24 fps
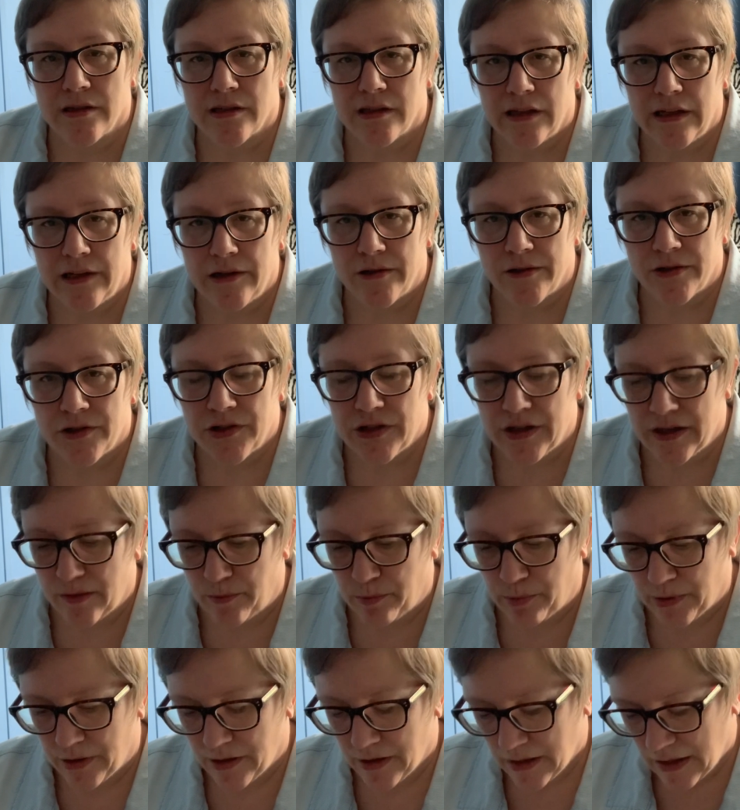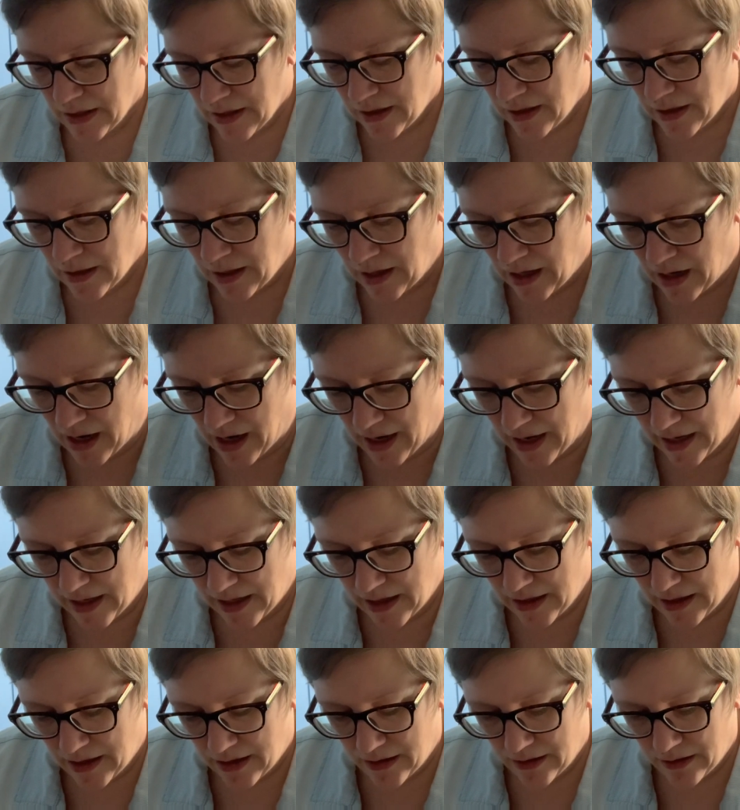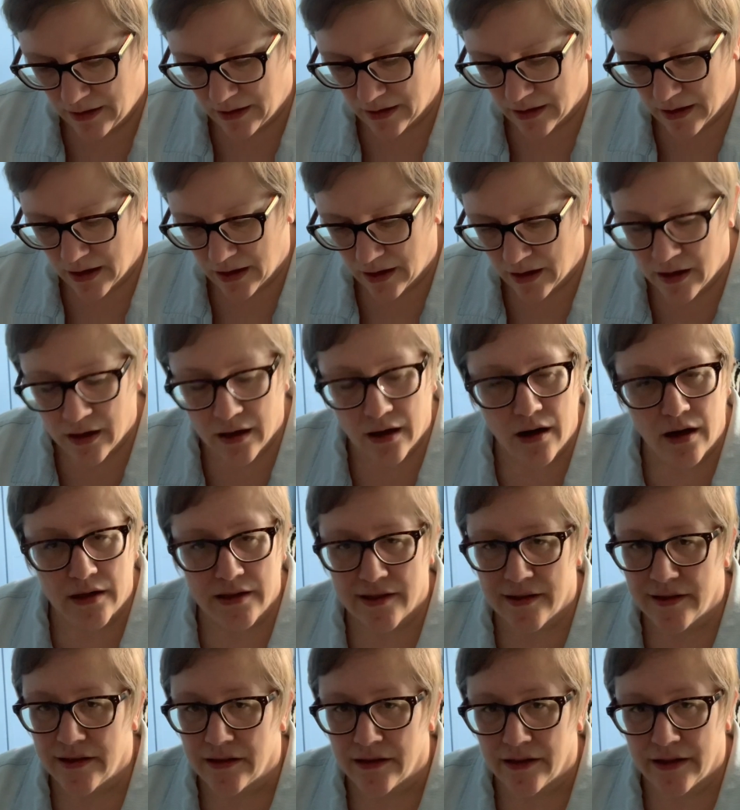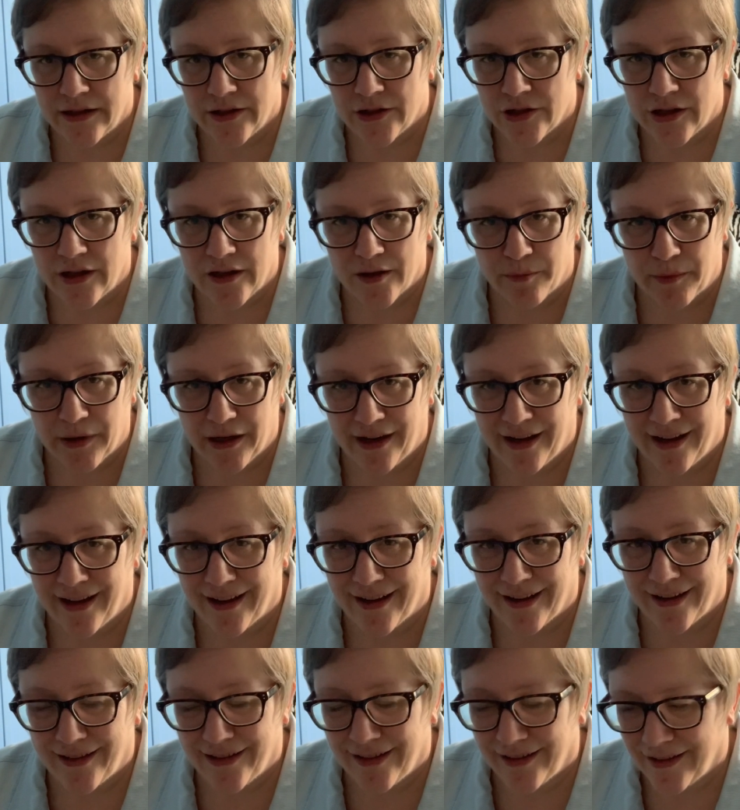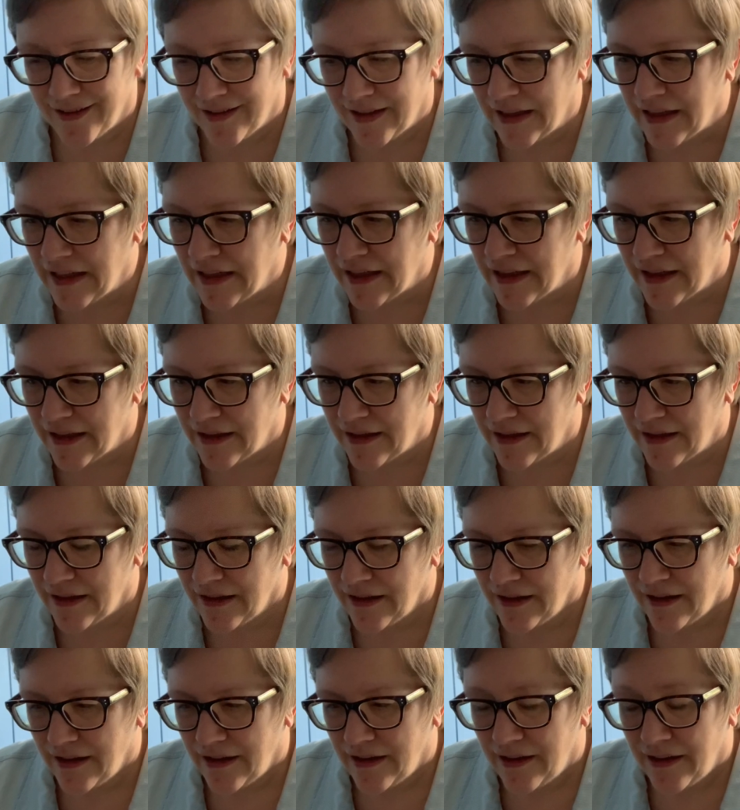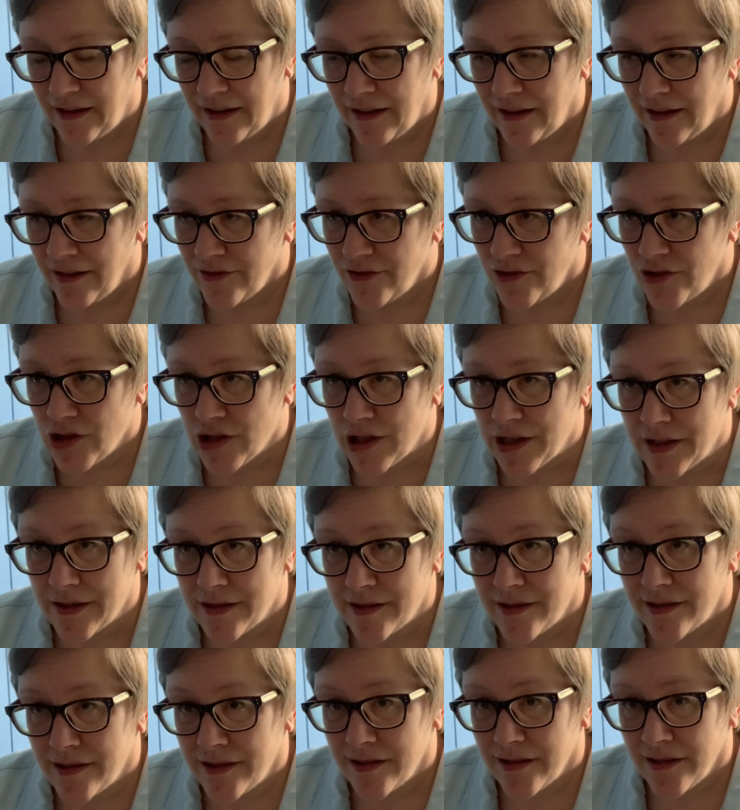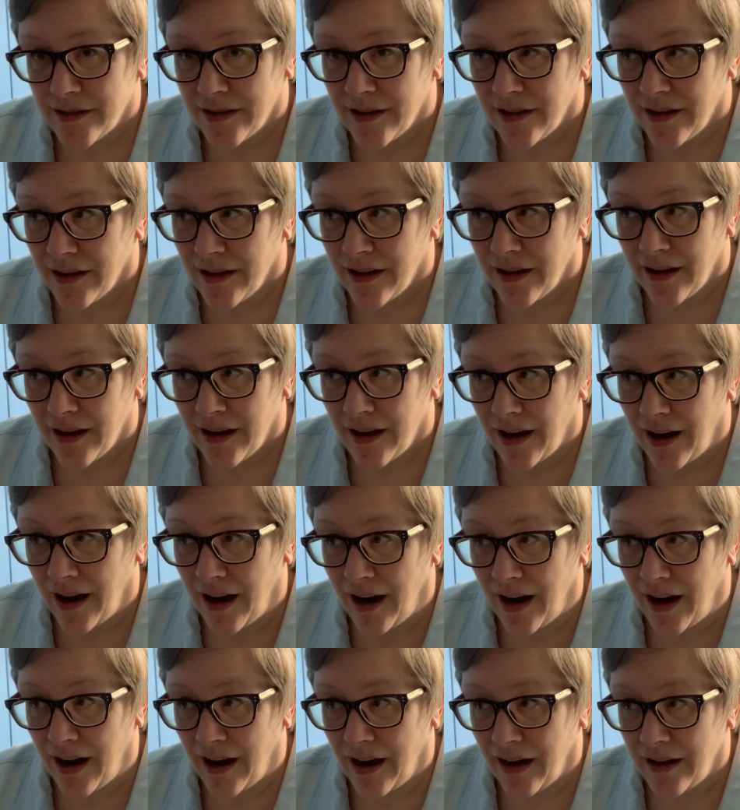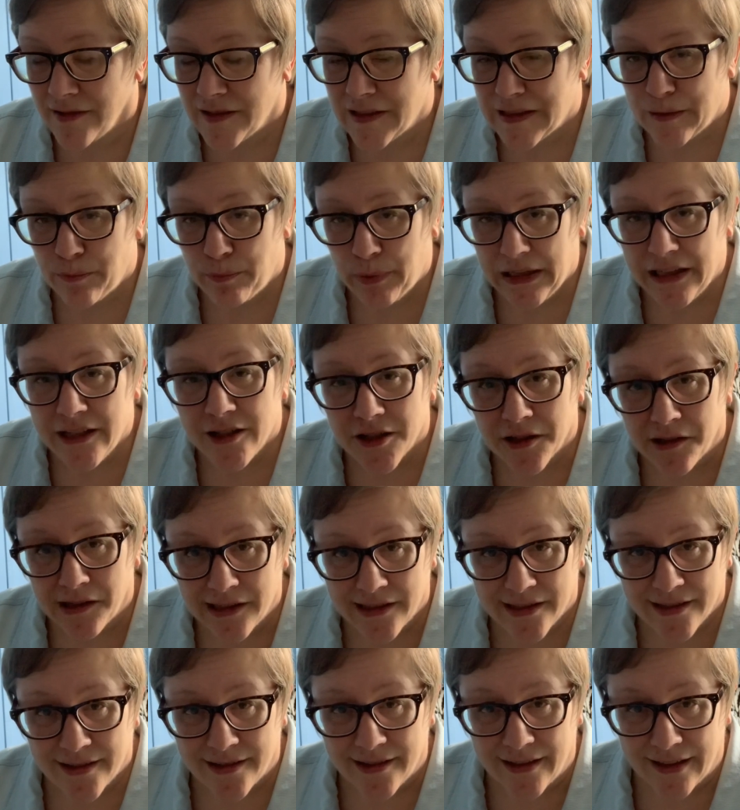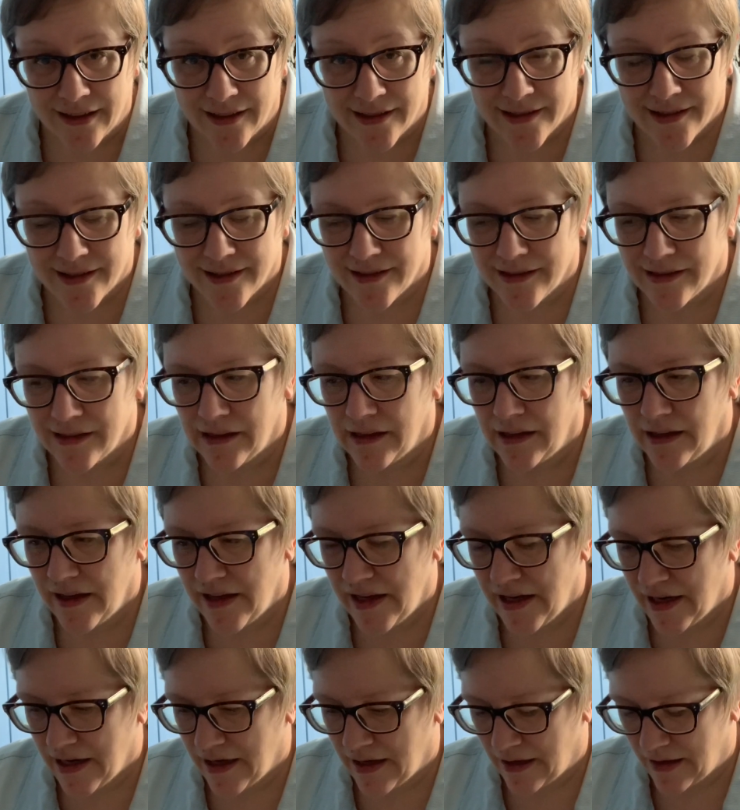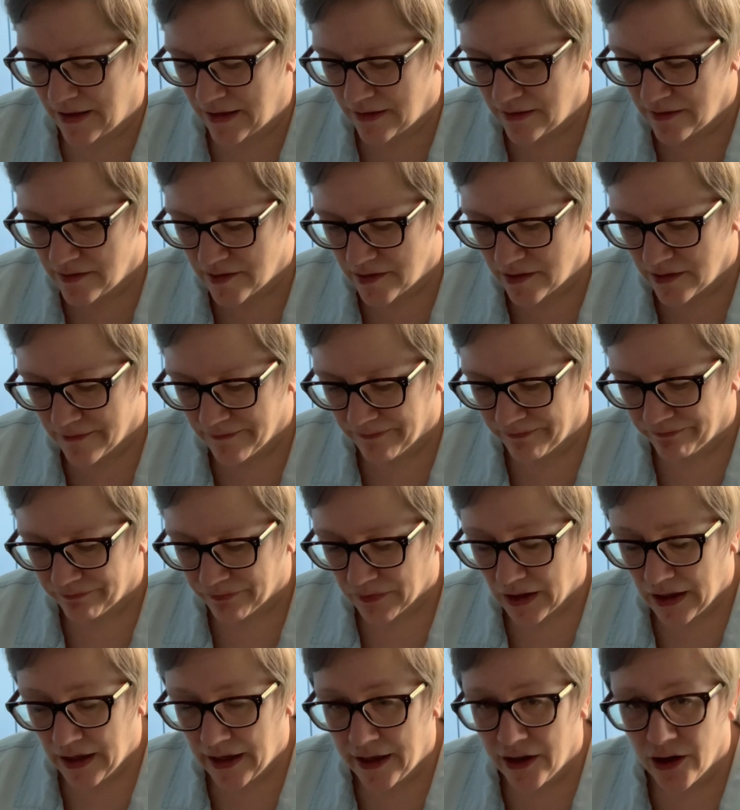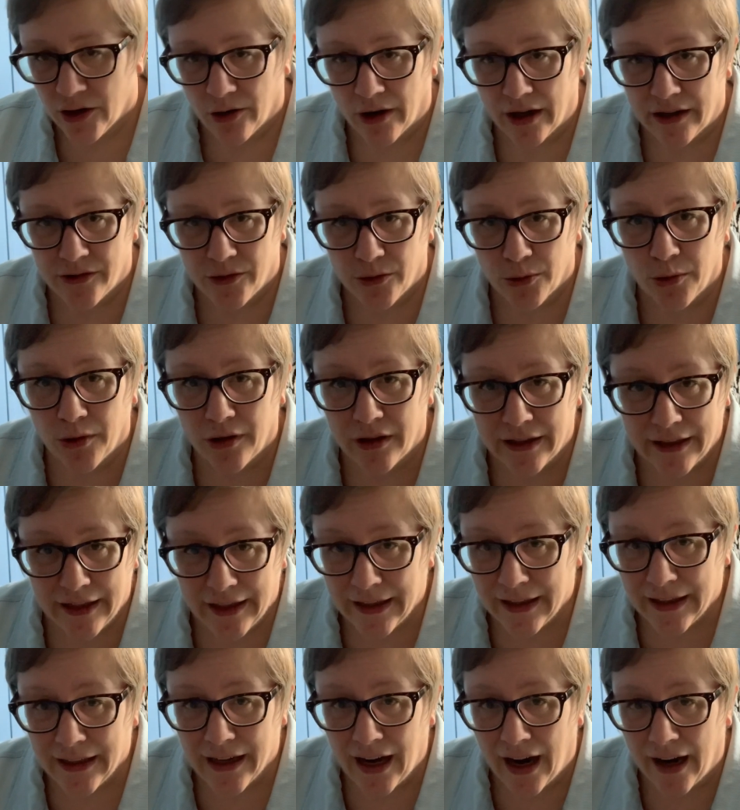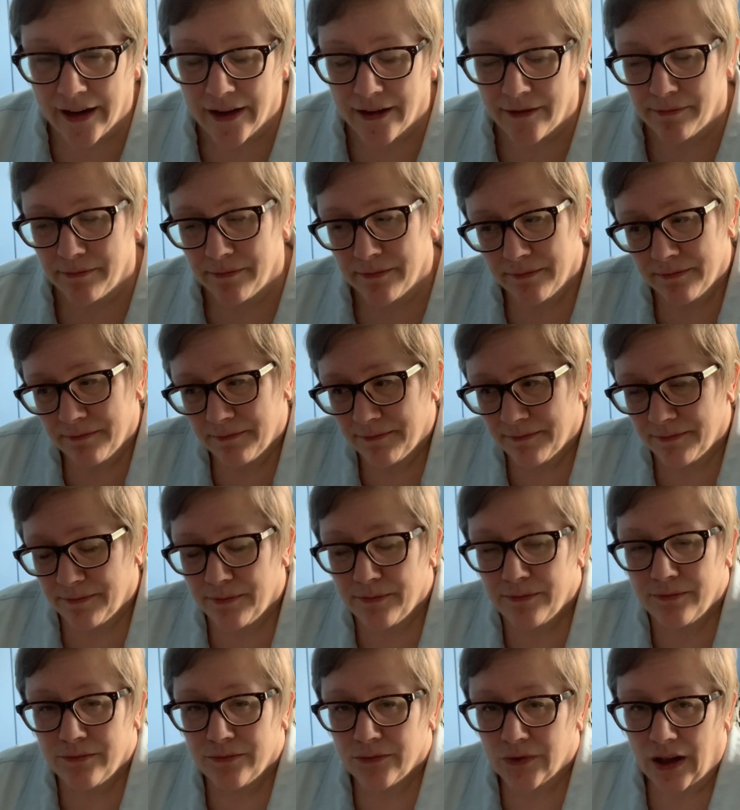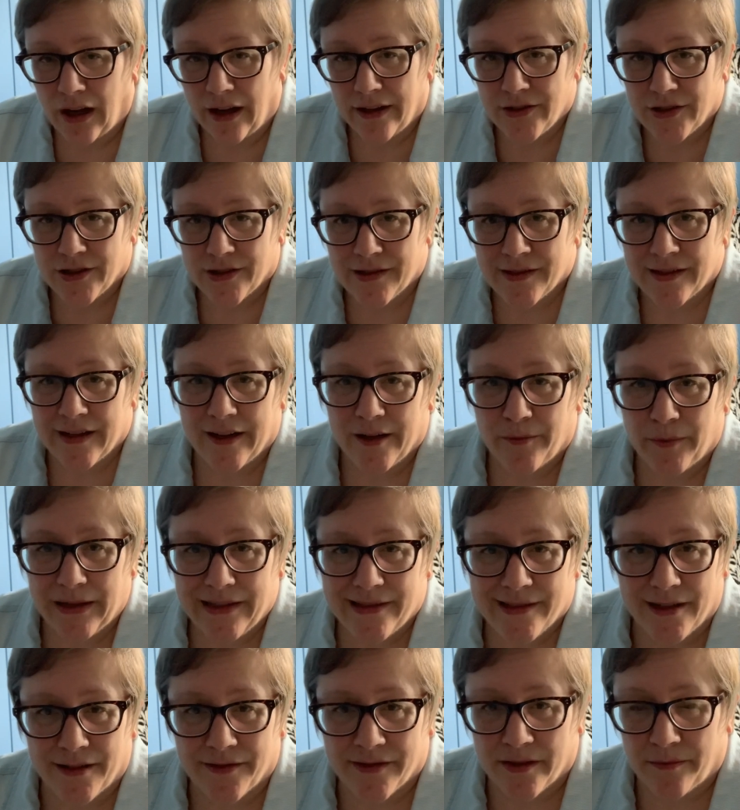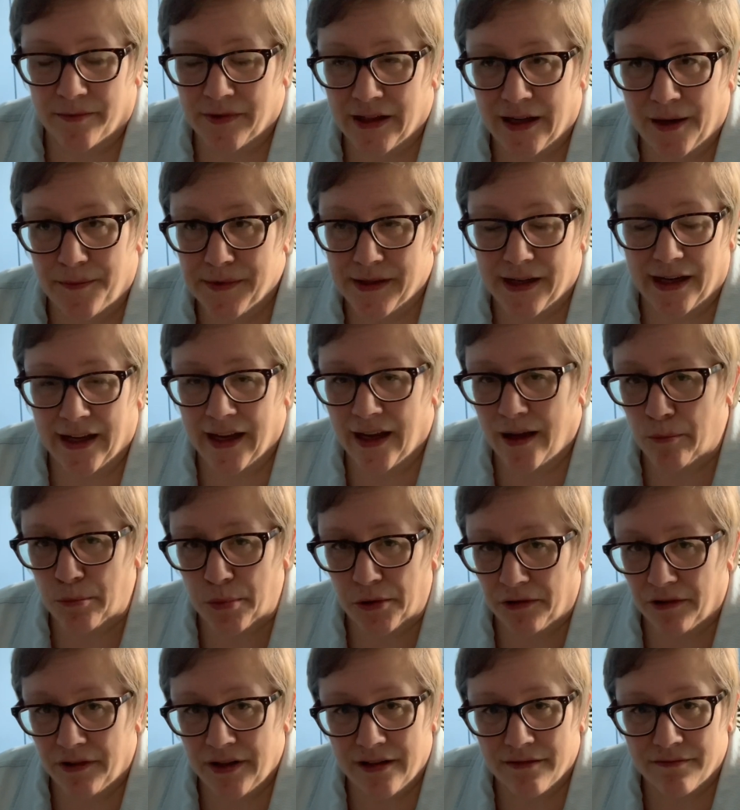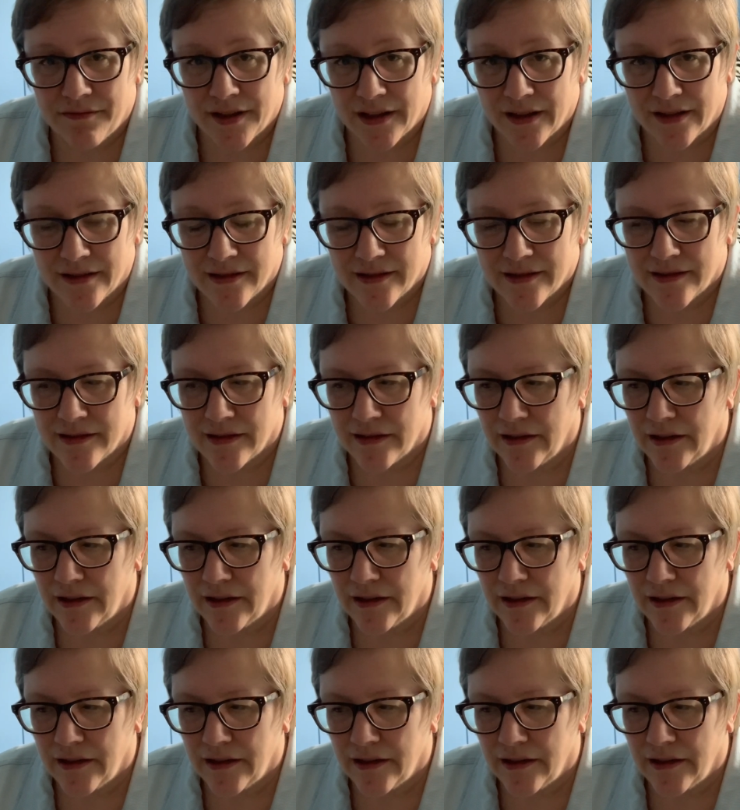leadership. I constantly shake my head in just speechlessness and incredulity. I just say to myself sometimes, I can't believe this.